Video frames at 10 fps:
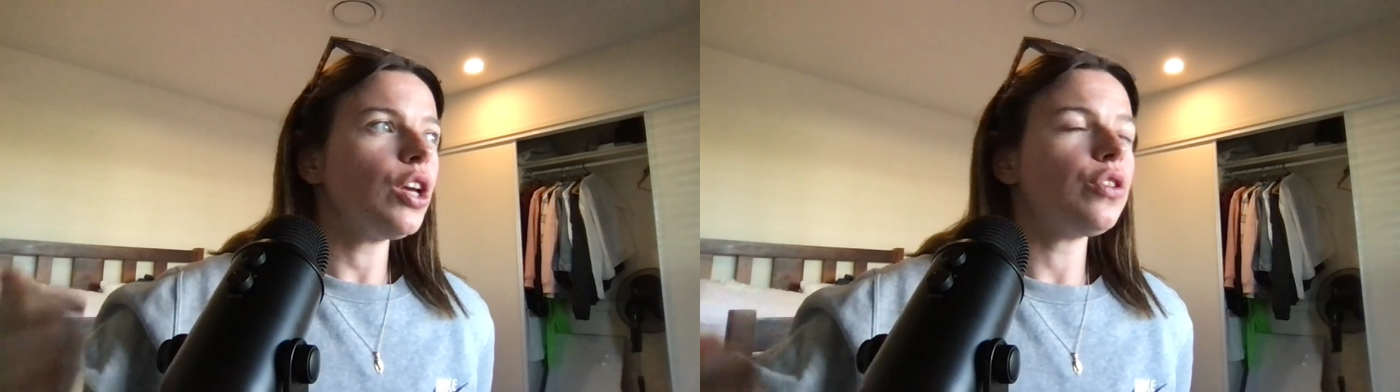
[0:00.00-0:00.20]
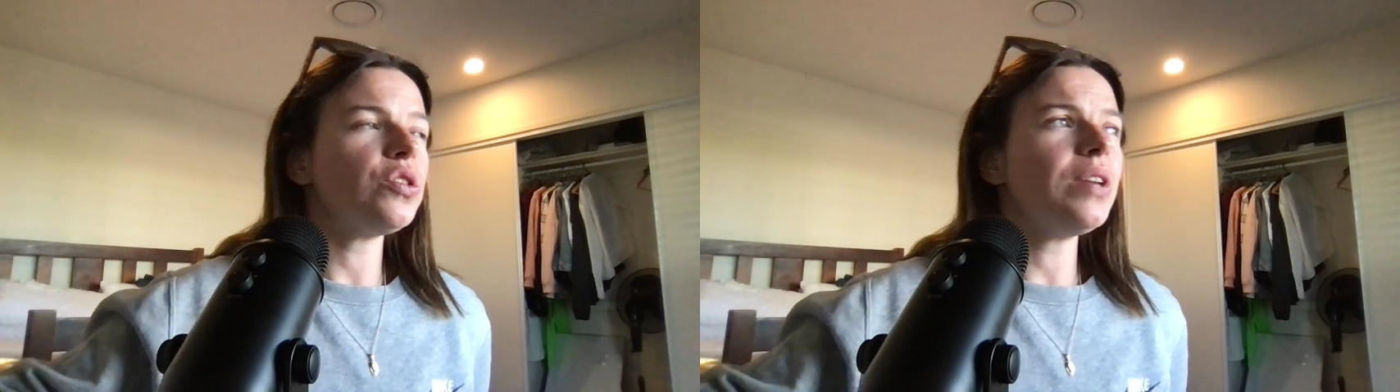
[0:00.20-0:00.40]

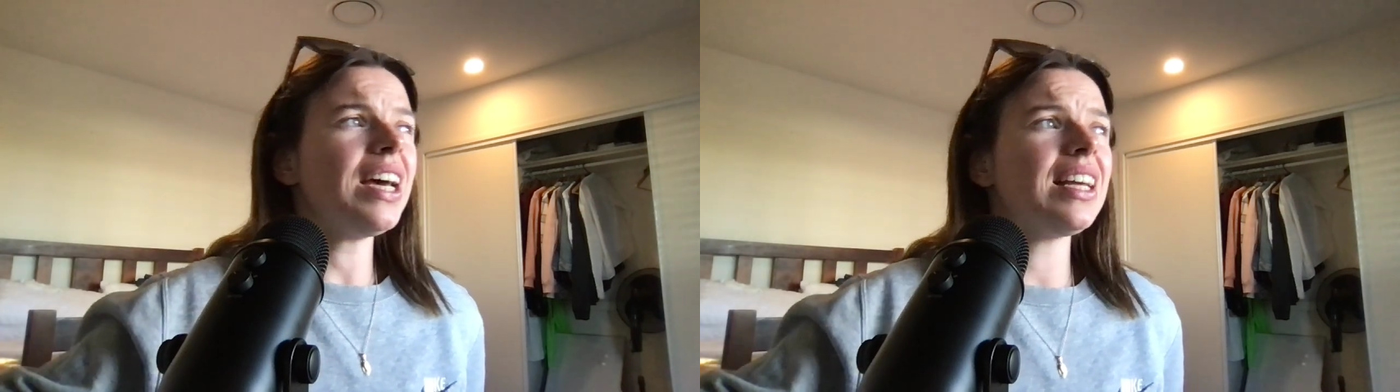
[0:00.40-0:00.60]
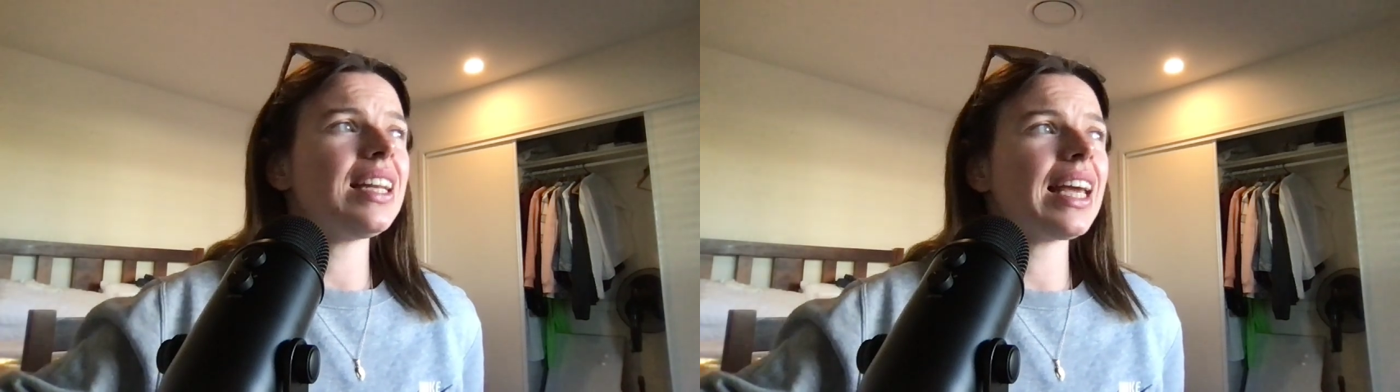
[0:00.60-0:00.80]
So
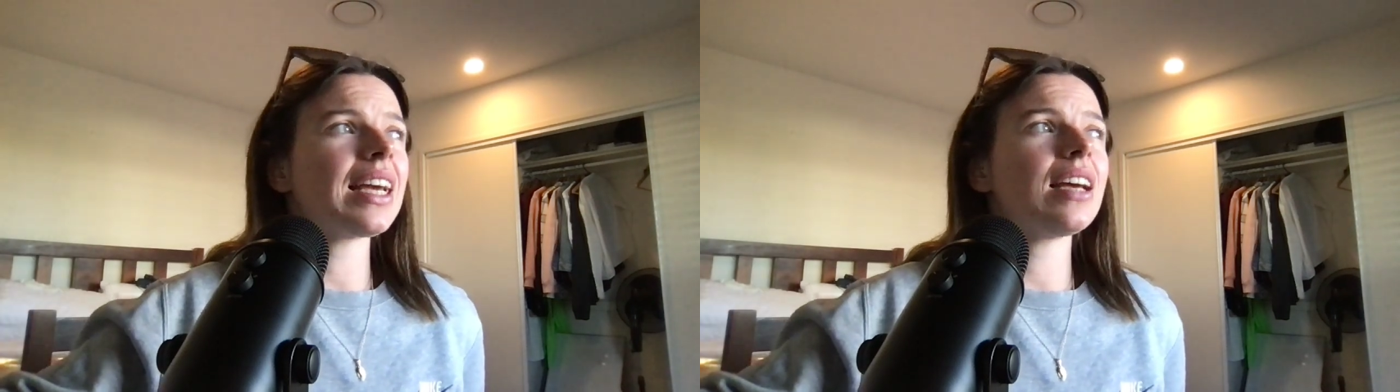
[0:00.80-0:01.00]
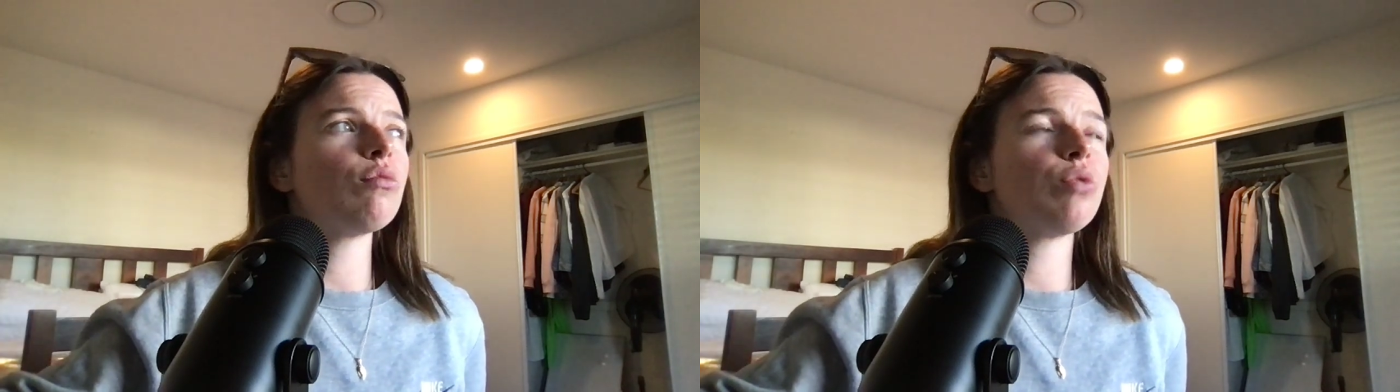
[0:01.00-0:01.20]
yeah,
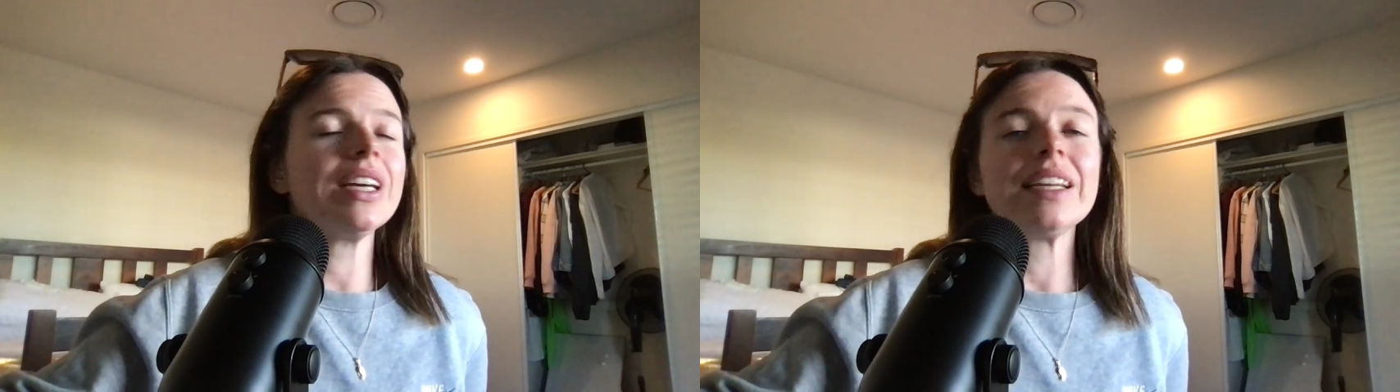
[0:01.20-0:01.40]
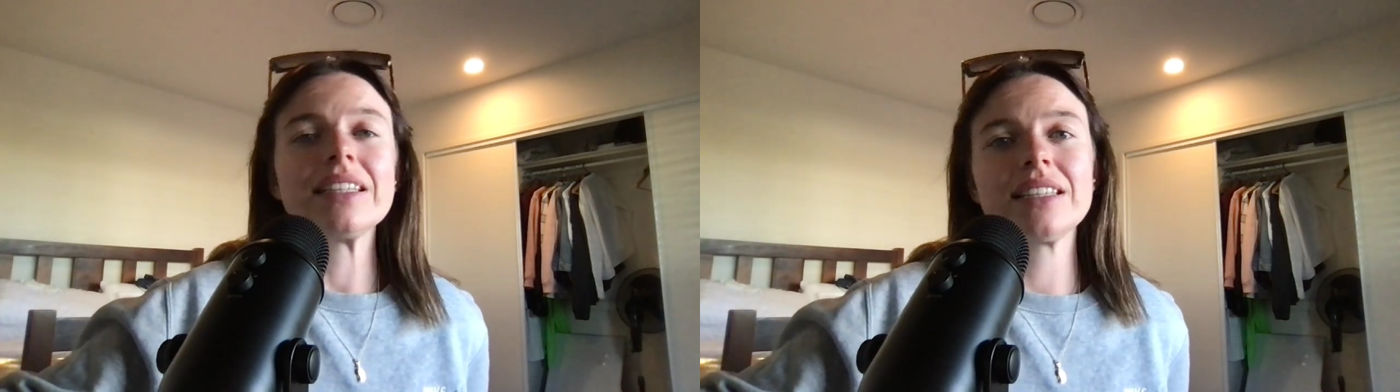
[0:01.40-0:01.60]
like,
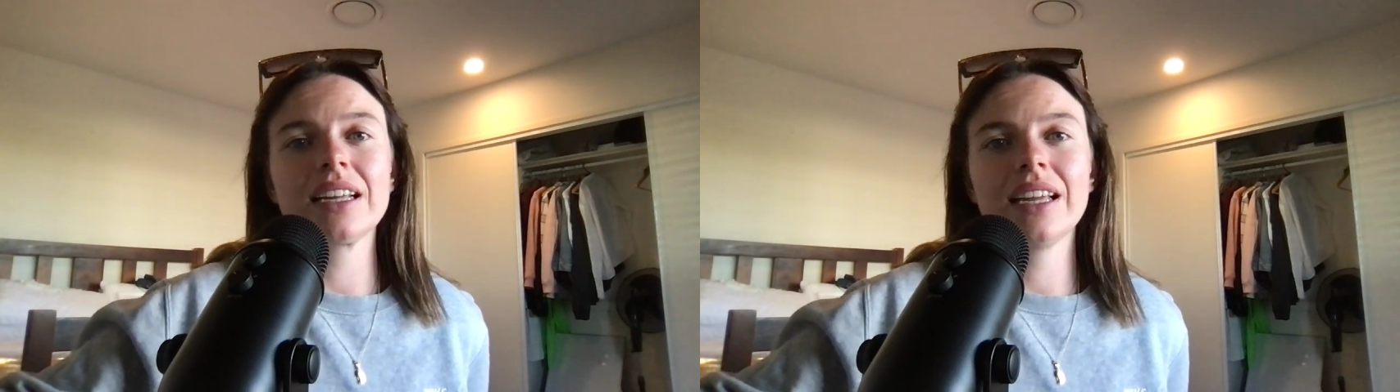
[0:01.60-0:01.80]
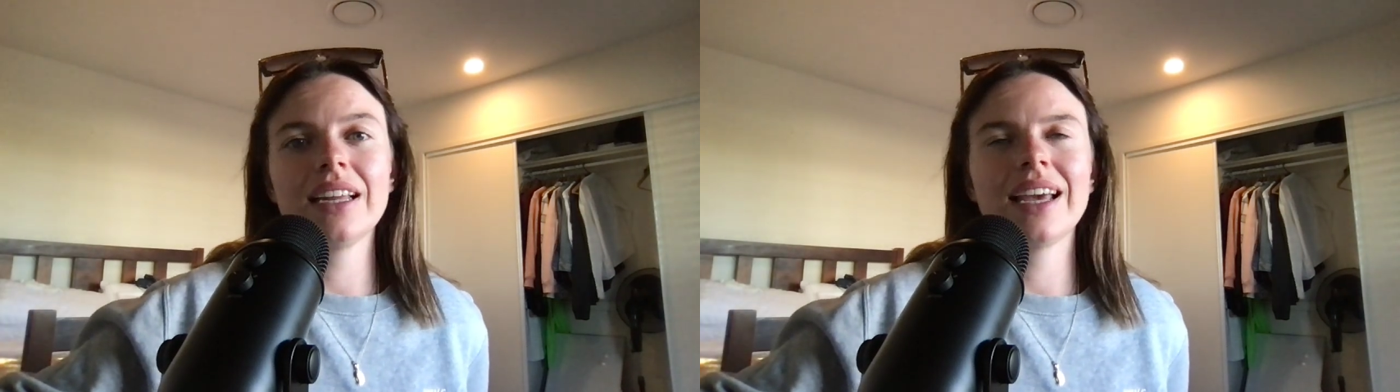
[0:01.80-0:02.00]

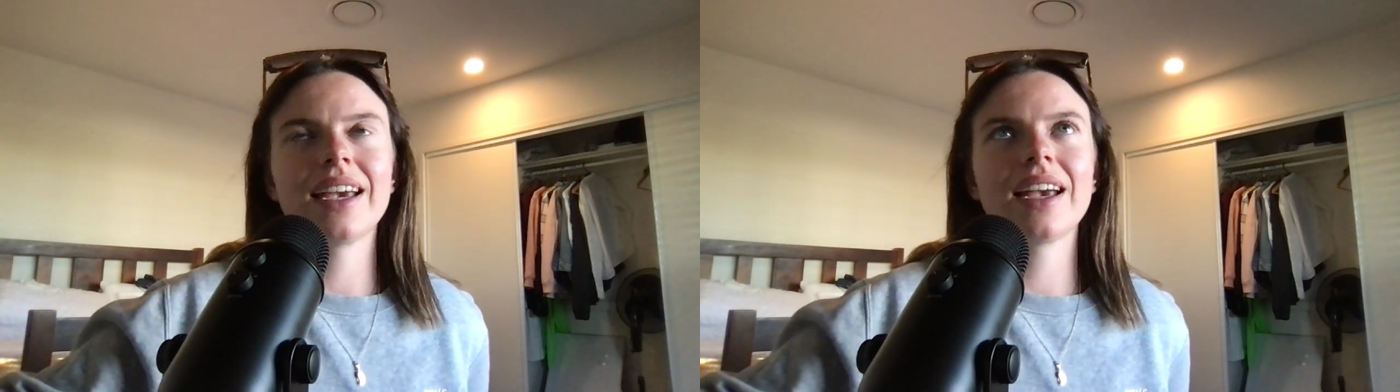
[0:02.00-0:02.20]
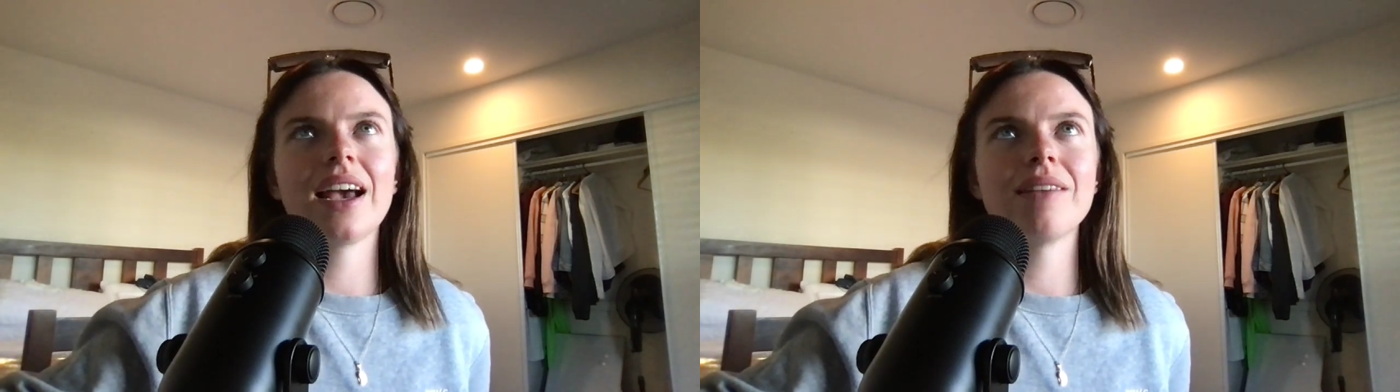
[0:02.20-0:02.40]
realistically, like,